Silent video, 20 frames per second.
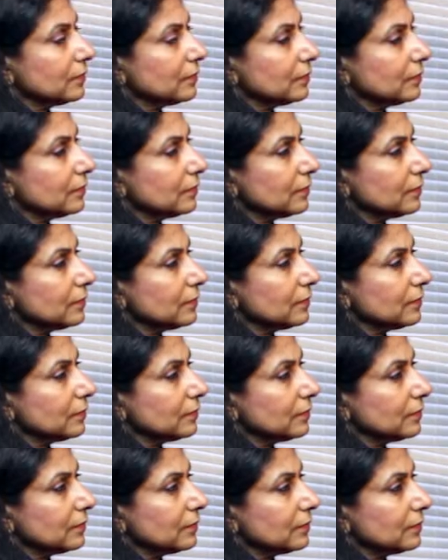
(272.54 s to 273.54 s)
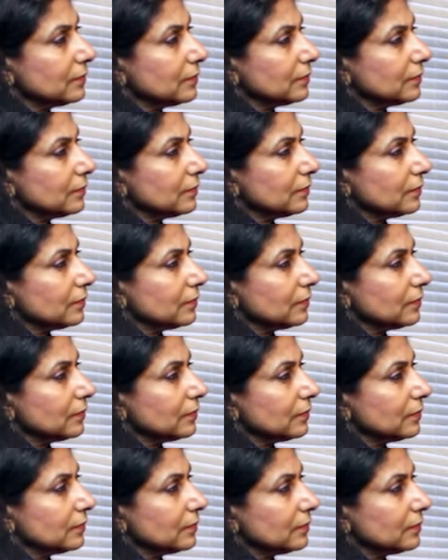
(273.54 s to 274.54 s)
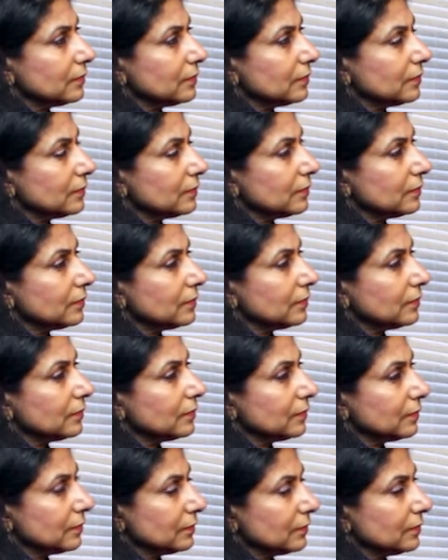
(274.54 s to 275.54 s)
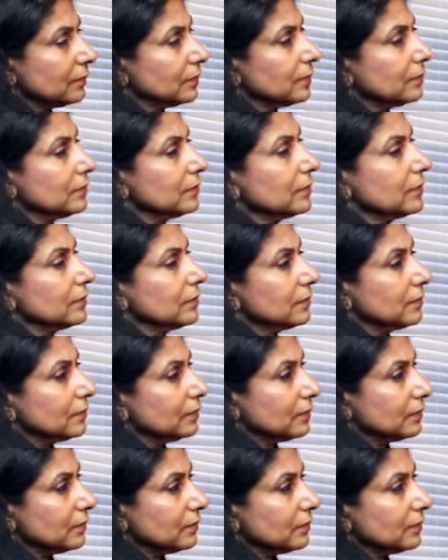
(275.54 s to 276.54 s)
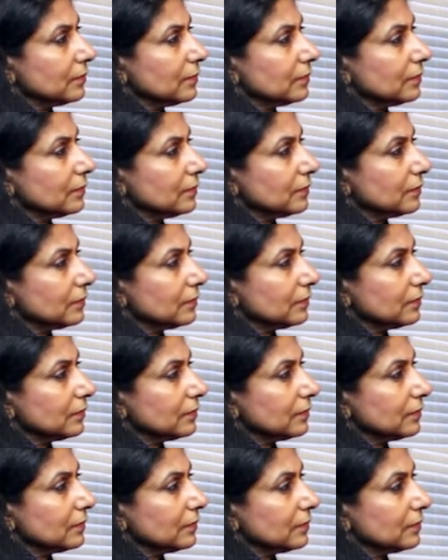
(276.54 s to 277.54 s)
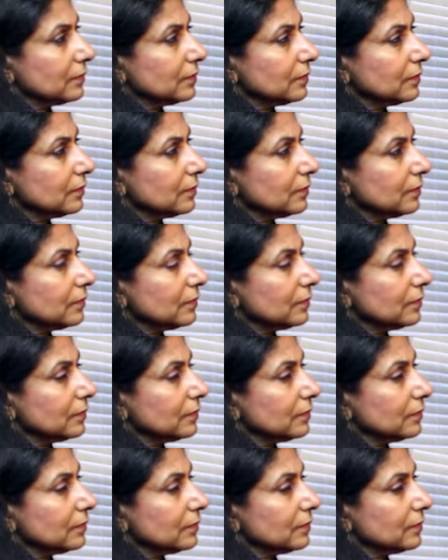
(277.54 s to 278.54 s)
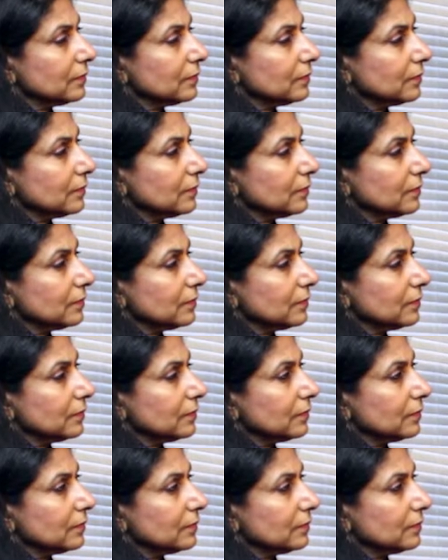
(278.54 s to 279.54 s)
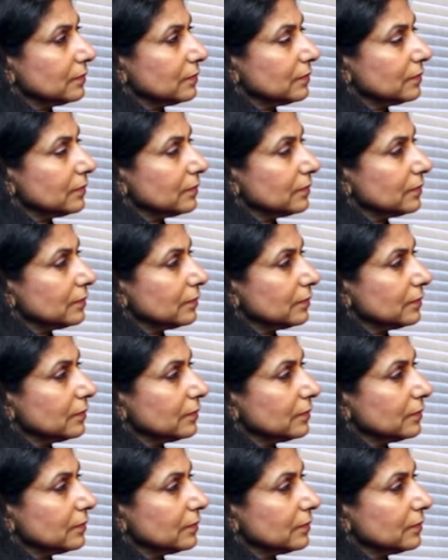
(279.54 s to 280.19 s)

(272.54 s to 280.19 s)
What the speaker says: (not speaking)